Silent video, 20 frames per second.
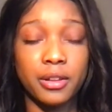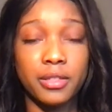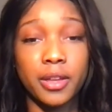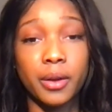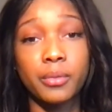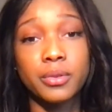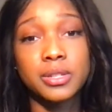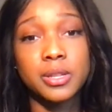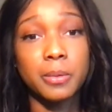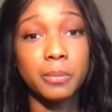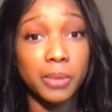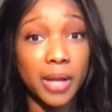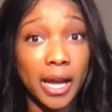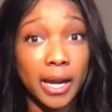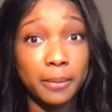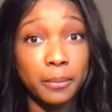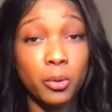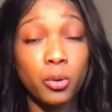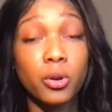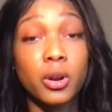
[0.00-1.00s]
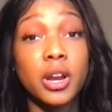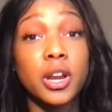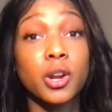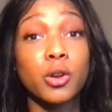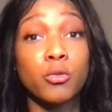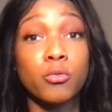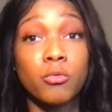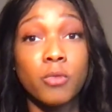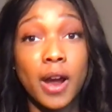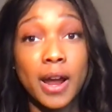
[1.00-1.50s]
there was a black port and a
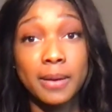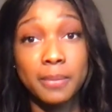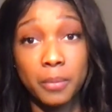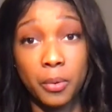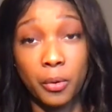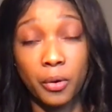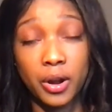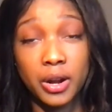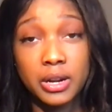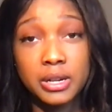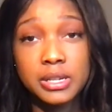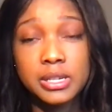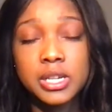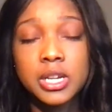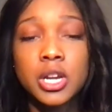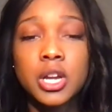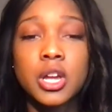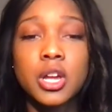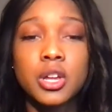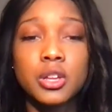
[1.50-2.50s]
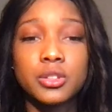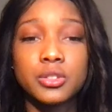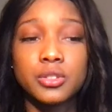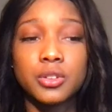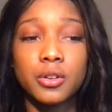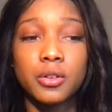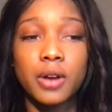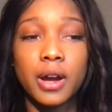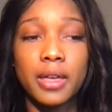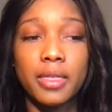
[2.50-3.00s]
red port.
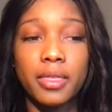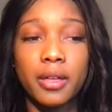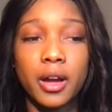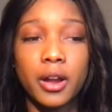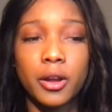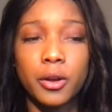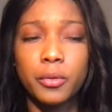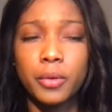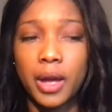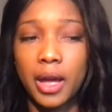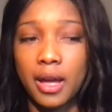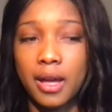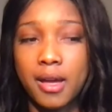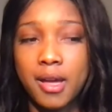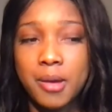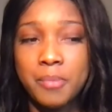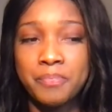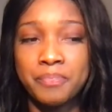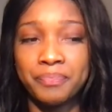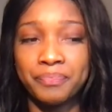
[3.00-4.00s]
So I thought, okay,